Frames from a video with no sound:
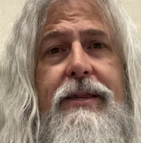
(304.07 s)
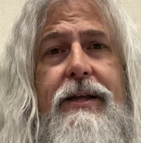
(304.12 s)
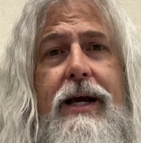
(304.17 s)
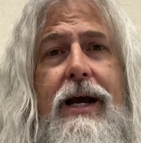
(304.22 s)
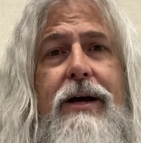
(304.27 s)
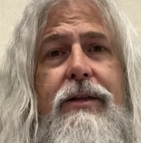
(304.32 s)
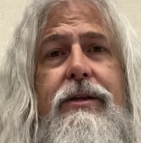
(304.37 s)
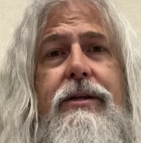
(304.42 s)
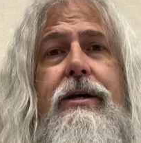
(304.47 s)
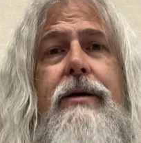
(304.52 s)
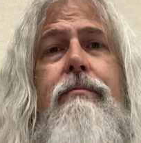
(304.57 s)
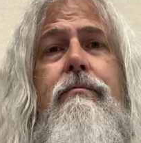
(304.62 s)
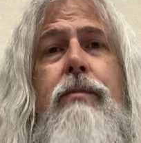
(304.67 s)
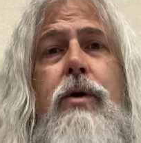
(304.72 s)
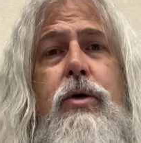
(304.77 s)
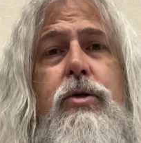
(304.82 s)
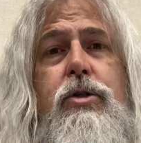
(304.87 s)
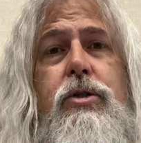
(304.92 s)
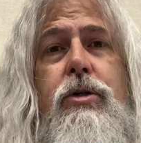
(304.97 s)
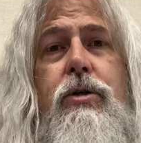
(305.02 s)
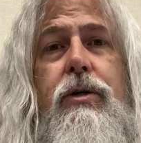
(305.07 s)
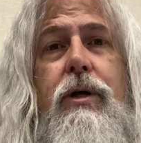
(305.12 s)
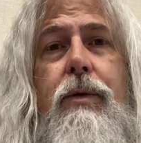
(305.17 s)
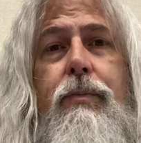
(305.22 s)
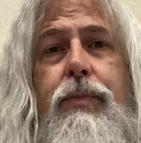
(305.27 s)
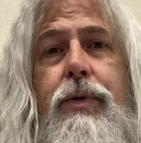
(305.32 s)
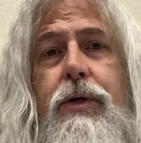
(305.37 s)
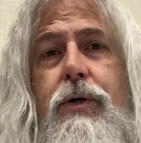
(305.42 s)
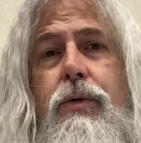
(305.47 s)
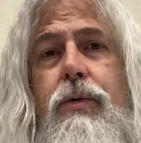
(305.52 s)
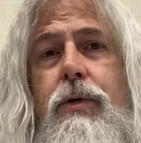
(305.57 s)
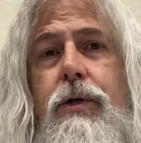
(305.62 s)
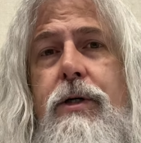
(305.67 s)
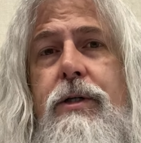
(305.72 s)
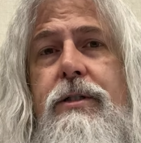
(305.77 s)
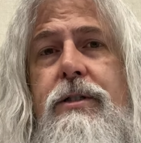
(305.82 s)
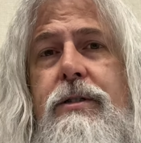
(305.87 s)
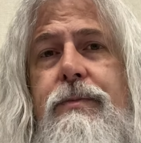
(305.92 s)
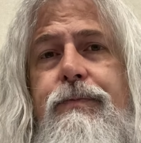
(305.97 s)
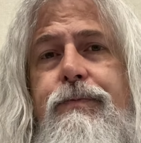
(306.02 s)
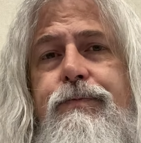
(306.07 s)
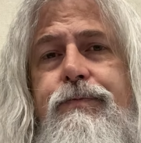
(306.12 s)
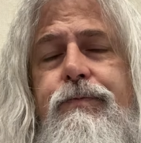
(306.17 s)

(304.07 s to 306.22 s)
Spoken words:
how the emotional appeal works.